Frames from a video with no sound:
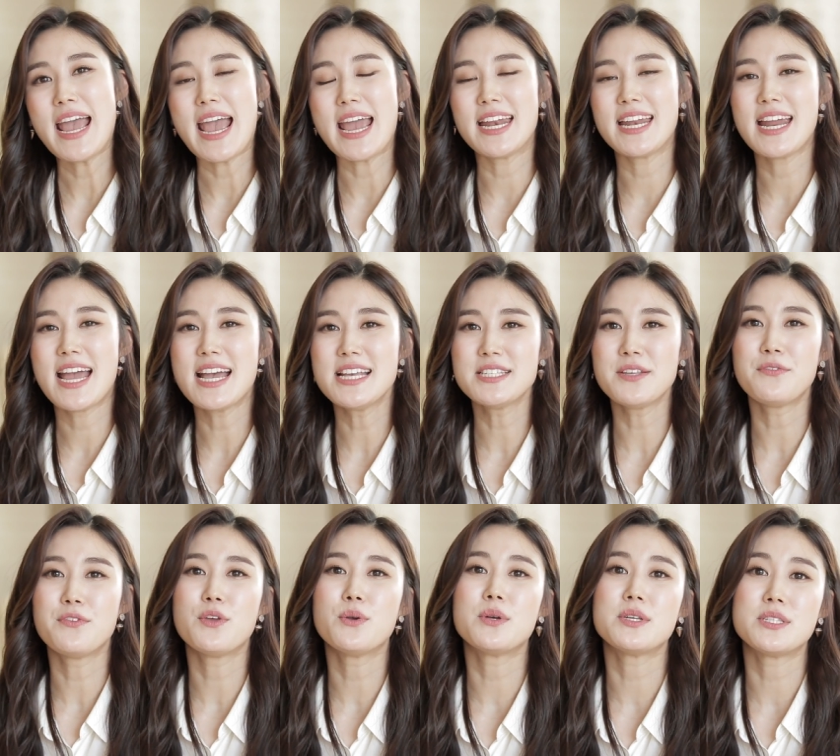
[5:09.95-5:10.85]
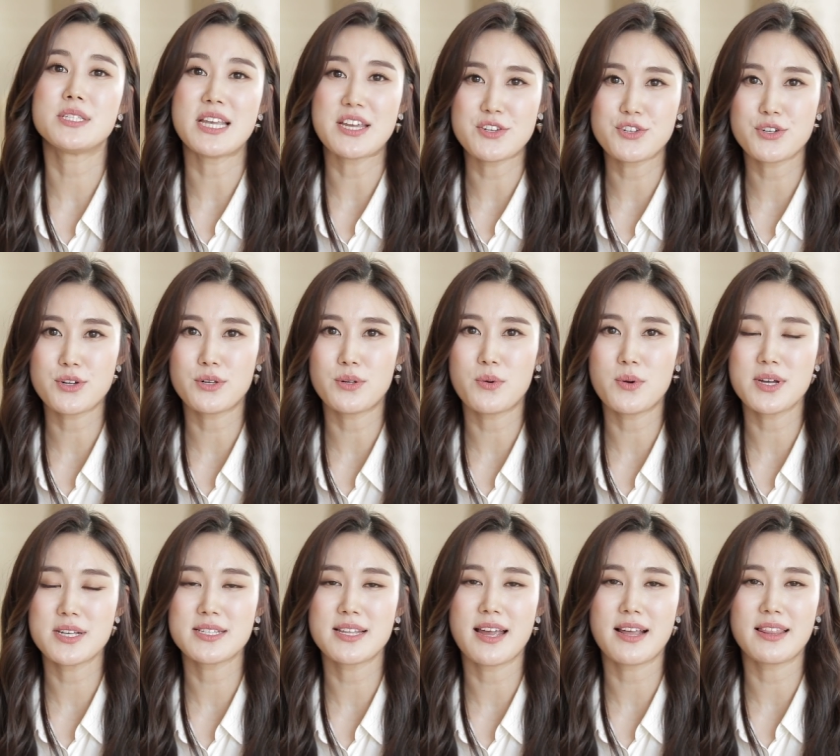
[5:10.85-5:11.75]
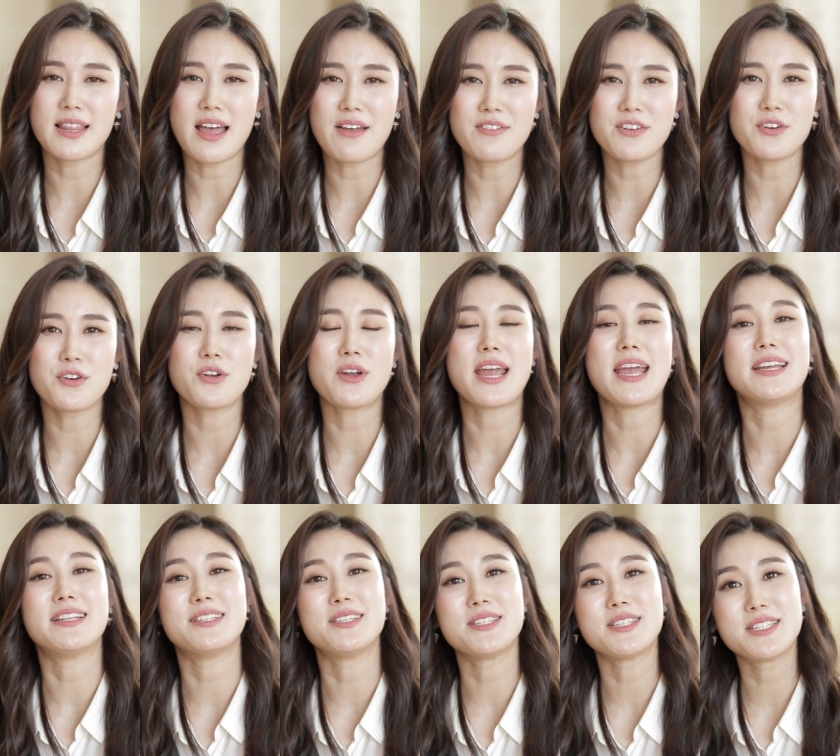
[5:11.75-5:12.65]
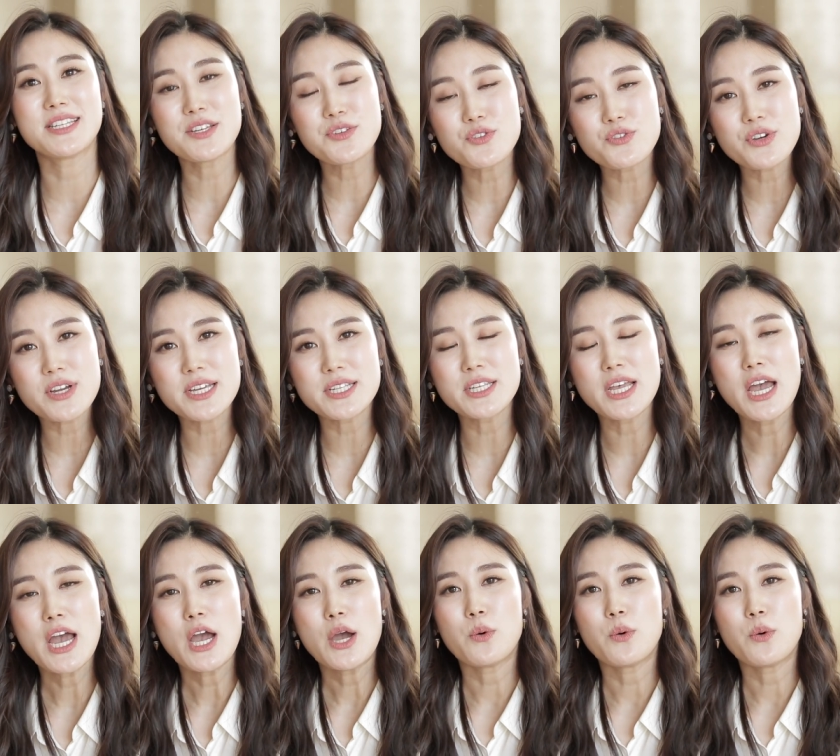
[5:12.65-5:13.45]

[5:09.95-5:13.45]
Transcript: And it has a few essential oils like lavender and citrus,